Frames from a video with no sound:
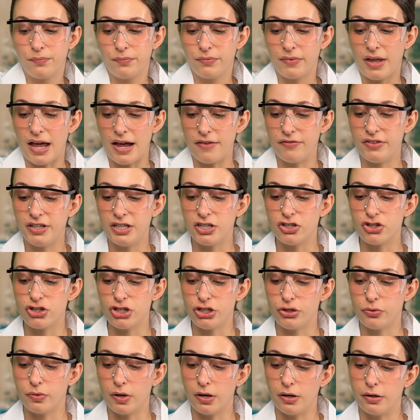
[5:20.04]
have the
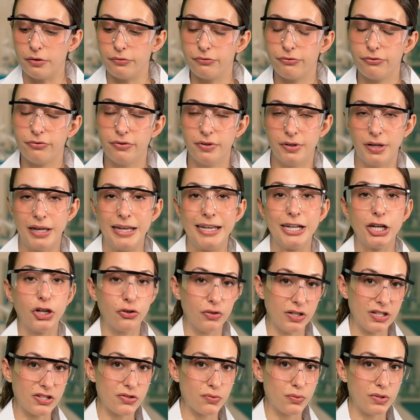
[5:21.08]
issue of an
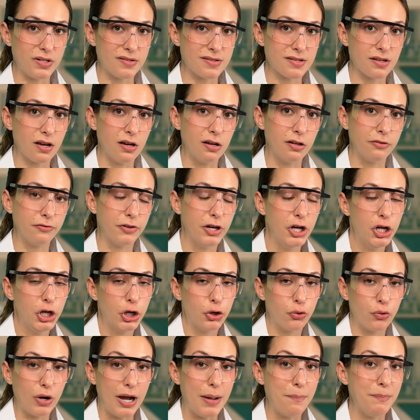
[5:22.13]
increased risk of
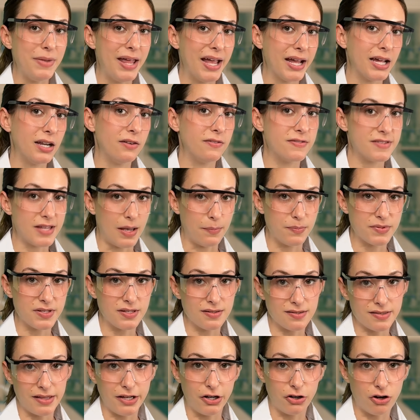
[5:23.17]
gram-negative
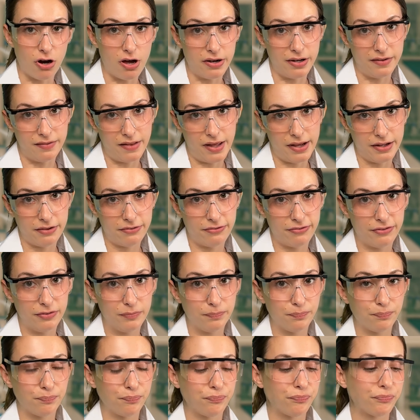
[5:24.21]
sepsis later on in life.
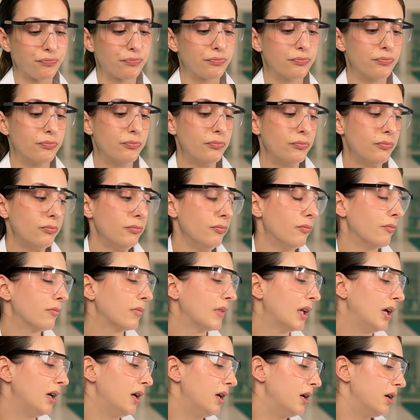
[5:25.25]

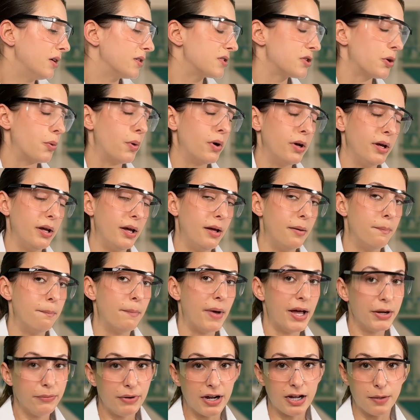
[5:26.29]
So
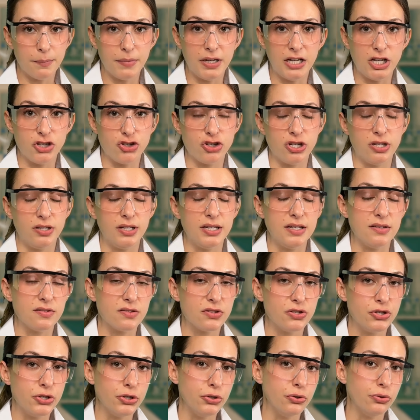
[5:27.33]
my recommendation is
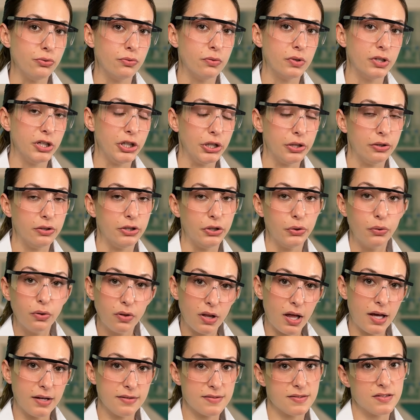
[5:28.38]
to
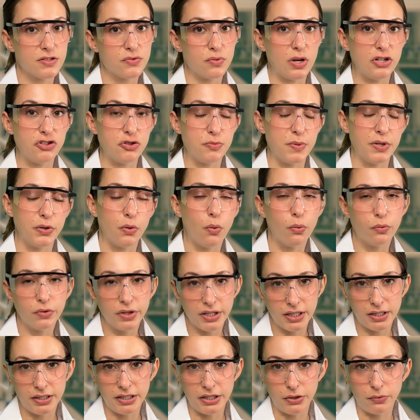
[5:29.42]
utilize this regimen
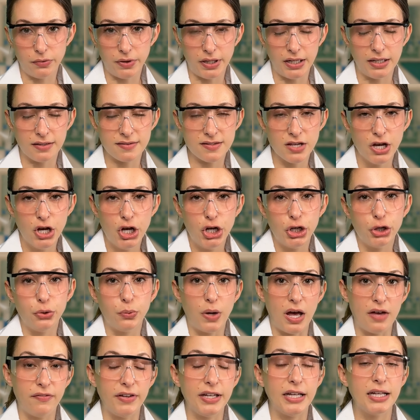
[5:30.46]
only in neonates who
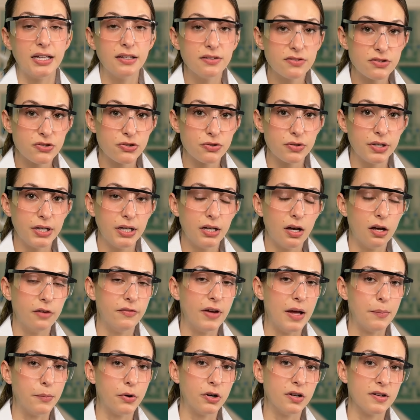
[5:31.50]
have a history of
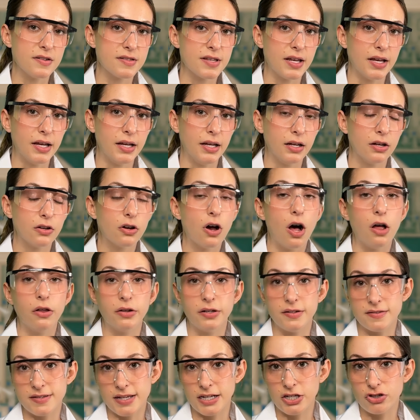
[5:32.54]
MRSA
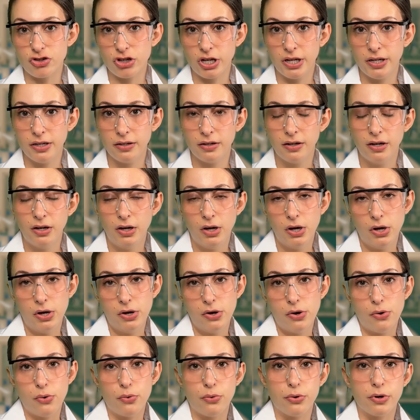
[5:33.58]
colonization
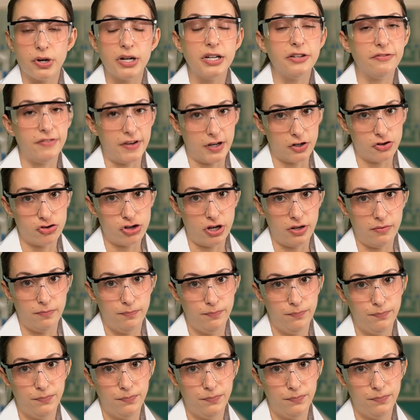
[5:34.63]
or infection.